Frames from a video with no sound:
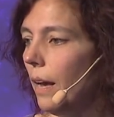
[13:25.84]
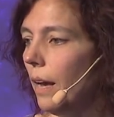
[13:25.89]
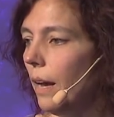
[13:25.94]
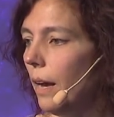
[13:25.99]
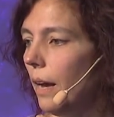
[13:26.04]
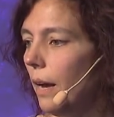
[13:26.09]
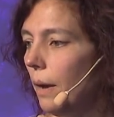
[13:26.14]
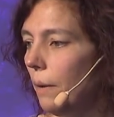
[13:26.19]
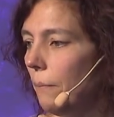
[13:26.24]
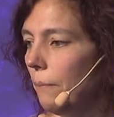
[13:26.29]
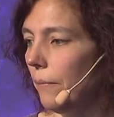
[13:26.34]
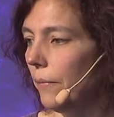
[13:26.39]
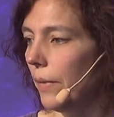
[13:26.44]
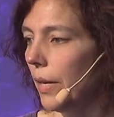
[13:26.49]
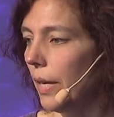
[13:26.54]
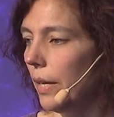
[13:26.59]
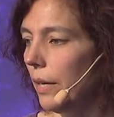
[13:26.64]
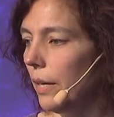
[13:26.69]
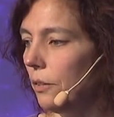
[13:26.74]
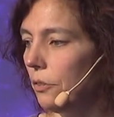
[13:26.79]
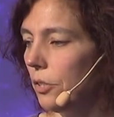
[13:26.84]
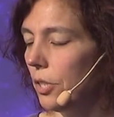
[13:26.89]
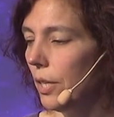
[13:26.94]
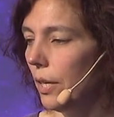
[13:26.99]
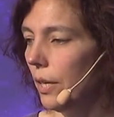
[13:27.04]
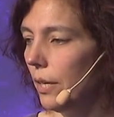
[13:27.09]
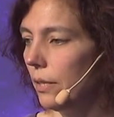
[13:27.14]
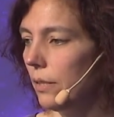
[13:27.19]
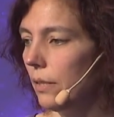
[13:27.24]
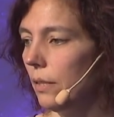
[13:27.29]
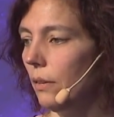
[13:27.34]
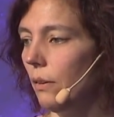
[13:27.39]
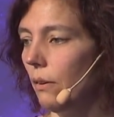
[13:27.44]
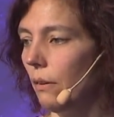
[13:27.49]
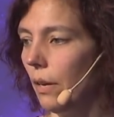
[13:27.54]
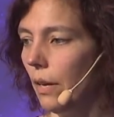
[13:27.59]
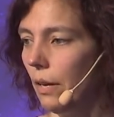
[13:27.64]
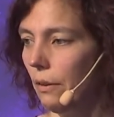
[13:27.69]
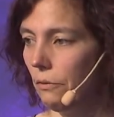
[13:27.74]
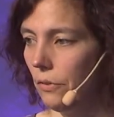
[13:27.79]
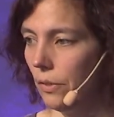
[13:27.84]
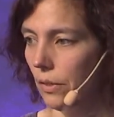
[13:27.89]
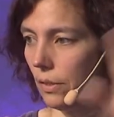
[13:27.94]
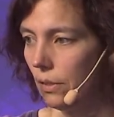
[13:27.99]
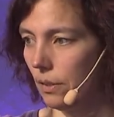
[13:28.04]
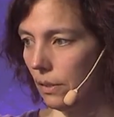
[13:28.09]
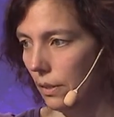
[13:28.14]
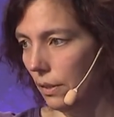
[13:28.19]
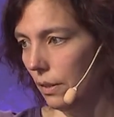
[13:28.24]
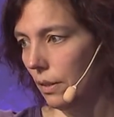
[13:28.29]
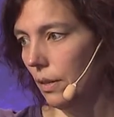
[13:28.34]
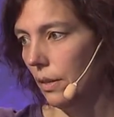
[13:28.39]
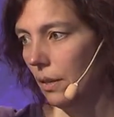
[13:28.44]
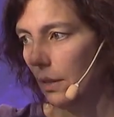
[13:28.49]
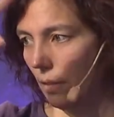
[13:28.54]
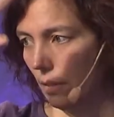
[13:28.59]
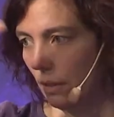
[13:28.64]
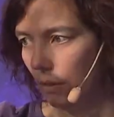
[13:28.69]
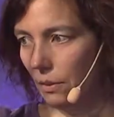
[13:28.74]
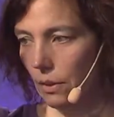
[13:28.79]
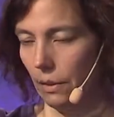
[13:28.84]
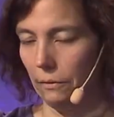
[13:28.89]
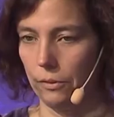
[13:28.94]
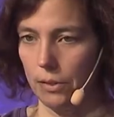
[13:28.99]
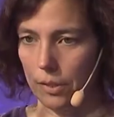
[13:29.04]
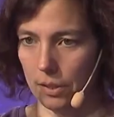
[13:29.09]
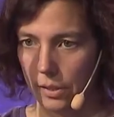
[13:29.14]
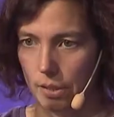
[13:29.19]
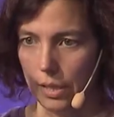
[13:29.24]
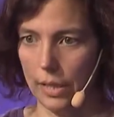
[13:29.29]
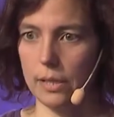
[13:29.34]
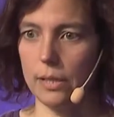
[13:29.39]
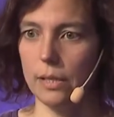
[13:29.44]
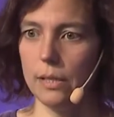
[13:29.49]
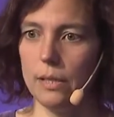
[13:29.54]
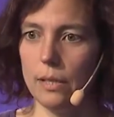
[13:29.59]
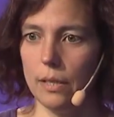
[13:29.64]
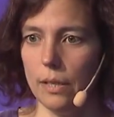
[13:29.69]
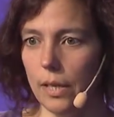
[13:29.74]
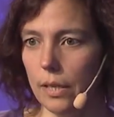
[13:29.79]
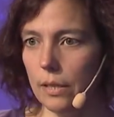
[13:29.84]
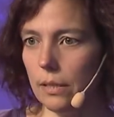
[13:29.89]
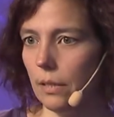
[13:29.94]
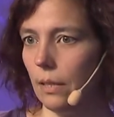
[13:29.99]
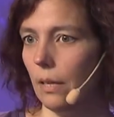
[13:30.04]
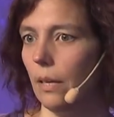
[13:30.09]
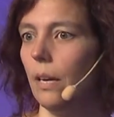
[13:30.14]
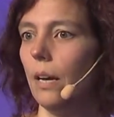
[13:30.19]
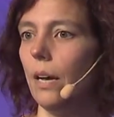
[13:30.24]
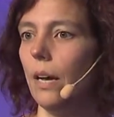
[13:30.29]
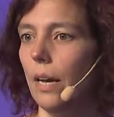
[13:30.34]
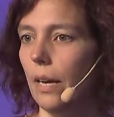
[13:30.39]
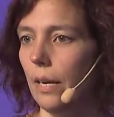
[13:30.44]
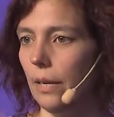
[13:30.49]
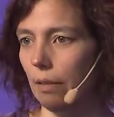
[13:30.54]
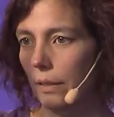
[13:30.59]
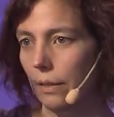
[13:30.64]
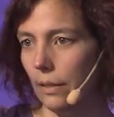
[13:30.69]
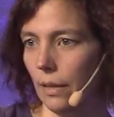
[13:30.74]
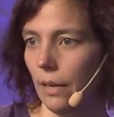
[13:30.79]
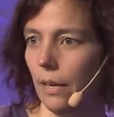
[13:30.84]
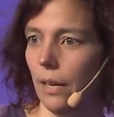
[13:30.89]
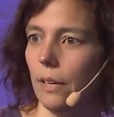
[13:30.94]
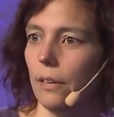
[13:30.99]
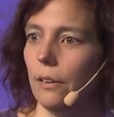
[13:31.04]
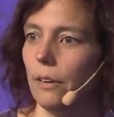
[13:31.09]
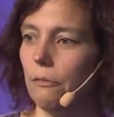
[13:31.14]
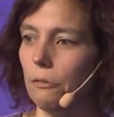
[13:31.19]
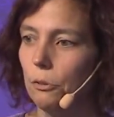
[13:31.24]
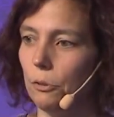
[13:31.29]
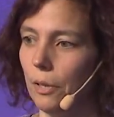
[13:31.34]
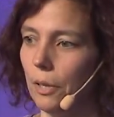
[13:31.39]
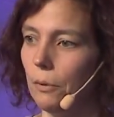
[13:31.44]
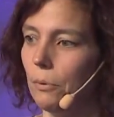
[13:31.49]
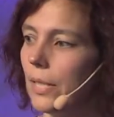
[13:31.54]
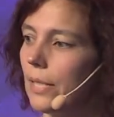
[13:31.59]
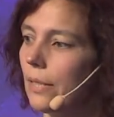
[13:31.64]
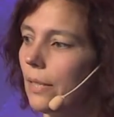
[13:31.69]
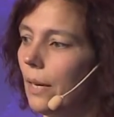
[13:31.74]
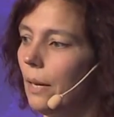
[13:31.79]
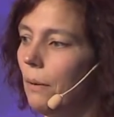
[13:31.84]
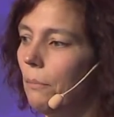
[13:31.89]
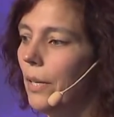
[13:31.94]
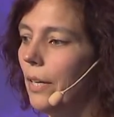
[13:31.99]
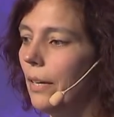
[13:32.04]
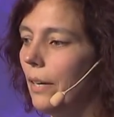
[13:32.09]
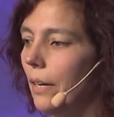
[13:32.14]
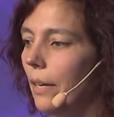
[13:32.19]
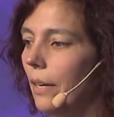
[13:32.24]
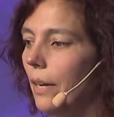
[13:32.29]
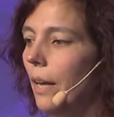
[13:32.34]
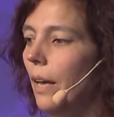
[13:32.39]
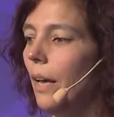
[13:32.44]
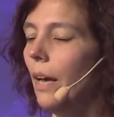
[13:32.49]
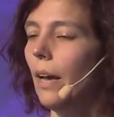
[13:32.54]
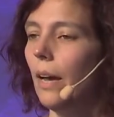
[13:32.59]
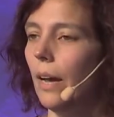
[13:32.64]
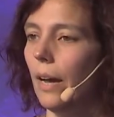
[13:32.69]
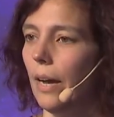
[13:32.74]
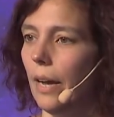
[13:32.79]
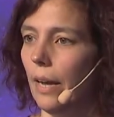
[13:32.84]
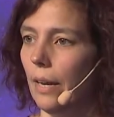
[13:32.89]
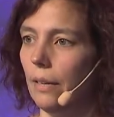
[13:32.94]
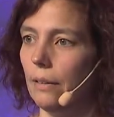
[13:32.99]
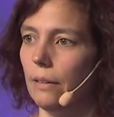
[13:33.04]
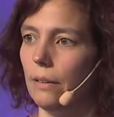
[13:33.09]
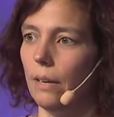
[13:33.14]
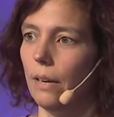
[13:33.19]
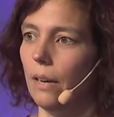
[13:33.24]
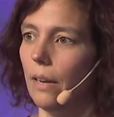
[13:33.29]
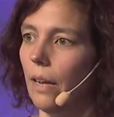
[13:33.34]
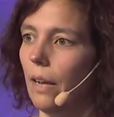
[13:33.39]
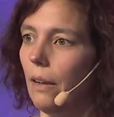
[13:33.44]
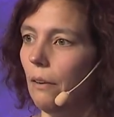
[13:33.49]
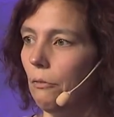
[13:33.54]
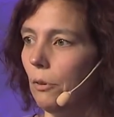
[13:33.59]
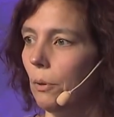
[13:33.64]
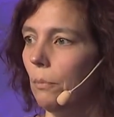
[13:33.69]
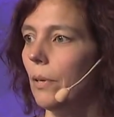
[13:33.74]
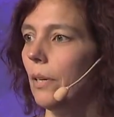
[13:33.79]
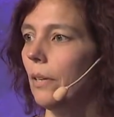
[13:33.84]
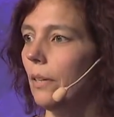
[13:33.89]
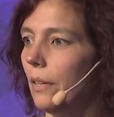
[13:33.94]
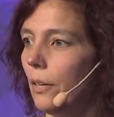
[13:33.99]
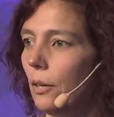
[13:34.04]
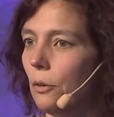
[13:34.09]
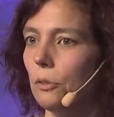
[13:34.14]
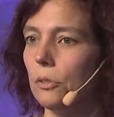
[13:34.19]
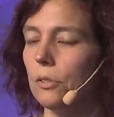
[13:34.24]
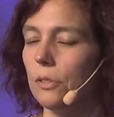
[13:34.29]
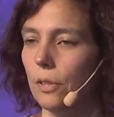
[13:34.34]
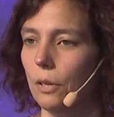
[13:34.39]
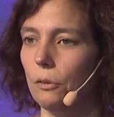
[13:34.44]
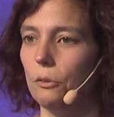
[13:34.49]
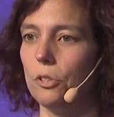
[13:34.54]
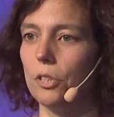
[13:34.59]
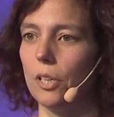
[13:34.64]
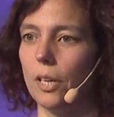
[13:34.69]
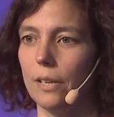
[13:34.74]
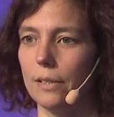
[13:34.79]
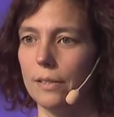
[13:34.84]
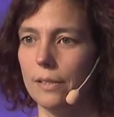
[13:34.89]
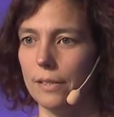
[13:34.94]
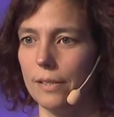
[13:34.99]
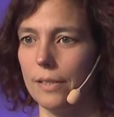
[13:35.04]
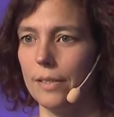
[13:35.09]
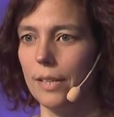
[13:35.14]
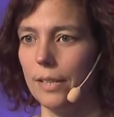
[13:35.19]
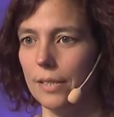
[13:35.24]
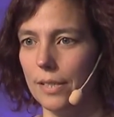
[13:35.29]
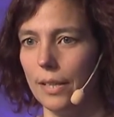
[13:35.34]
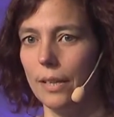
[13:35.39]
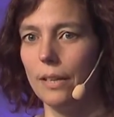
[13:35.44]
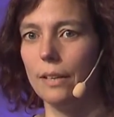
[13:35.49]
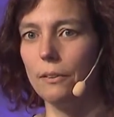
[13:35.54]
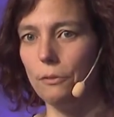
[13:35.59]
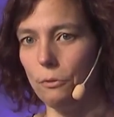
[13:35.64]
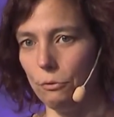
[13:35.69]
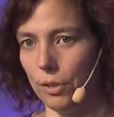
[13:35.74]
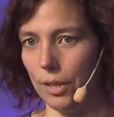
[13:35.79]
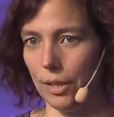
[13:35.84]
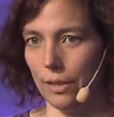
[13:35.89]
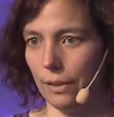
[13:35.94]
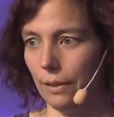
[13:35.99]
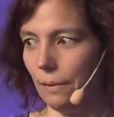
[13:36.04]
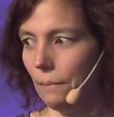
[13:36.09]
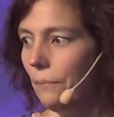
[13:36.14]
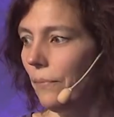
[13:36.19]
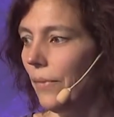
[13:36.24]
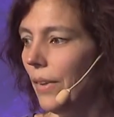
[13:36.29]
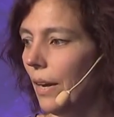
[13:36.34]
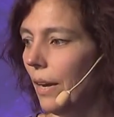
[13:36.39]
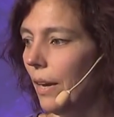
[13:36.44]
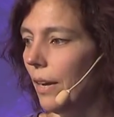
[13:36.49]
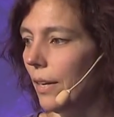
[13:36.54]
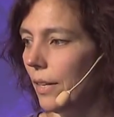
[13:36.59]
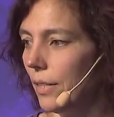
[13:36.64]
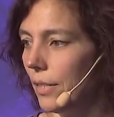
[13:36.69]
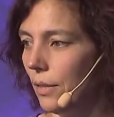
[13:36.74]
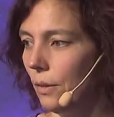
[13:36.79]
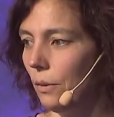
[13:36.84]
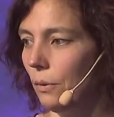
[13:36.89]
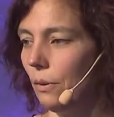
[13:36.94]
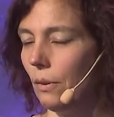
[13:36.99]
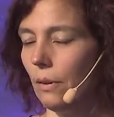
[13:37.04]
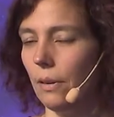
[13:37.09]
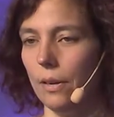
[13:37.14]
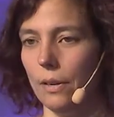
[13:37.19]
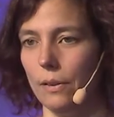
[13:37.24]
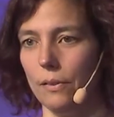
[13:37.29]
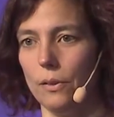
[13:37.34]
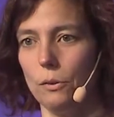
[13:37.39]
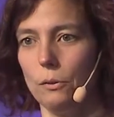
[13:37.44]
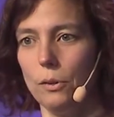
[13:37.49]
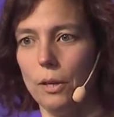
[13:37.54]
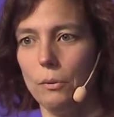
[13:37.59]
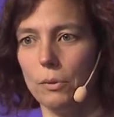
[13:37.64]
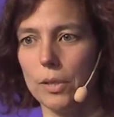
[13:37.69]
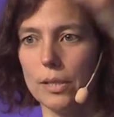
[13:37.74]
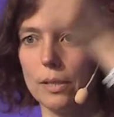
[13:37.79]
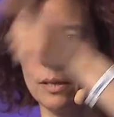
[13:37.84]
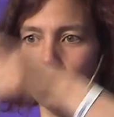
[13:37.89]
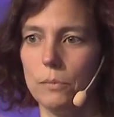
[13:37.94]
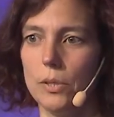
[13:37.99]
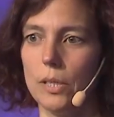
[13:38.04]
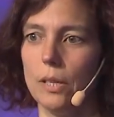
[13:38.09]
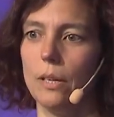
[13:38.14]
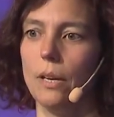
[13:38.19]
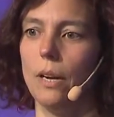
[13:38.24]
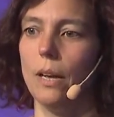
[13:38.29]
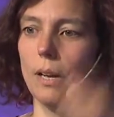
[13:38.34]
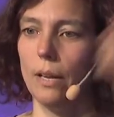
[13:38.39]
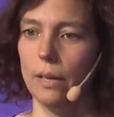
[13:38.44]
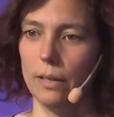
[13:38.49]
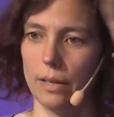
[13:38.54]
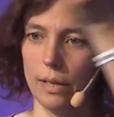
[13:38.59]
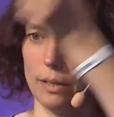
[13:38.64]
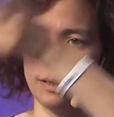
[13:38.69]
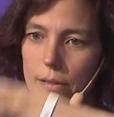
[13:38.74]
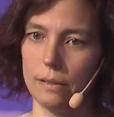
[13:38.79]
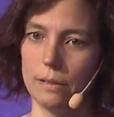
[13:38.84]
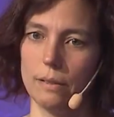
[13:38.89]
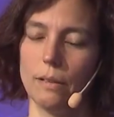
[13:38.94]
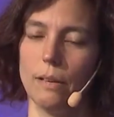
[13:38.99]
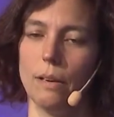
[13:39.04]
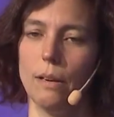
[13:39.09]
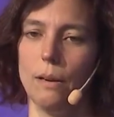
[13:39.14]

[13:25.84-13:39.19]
In Node.js, you have this nice internet, and you have a request coming in, and everybody knows Node.js is single-threaded. So the request comes in, it gets